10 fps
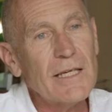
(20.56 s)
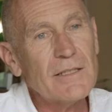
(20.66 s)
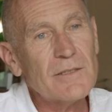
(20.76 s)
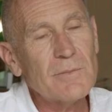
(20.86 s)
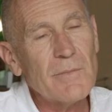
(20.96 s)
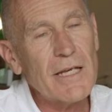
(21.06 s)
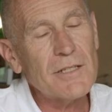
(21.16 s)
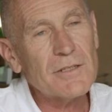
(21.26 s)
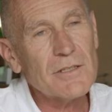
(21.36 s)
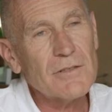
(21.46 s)
It's
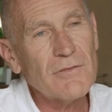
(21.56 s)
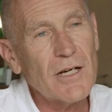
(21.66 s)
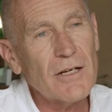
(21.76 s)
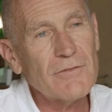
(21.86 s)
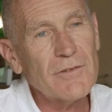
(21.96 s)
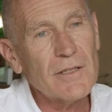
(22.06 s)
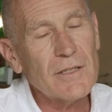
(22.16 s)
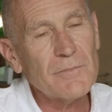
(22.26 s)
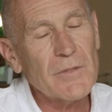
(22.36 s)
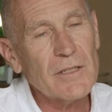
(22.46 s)
managed to survive
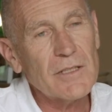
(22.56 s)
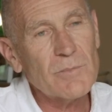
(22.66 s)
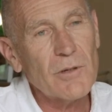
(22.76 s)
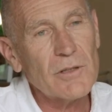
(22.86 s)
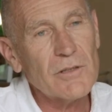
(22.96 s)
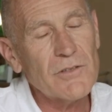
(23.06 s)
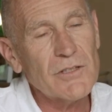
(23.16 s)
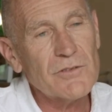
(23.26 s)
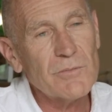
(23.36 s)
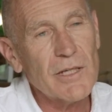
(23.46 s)
in this pocket of
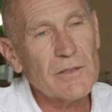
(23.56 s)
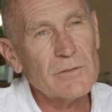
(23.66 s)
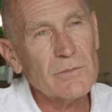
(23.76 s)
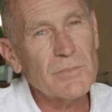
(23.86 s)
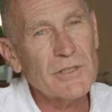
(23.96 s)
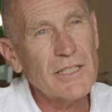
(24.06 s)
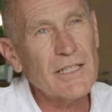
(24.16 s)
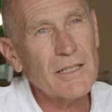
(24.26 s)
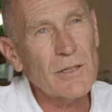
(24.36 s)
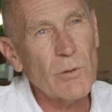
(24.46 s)
East Fremantle particularly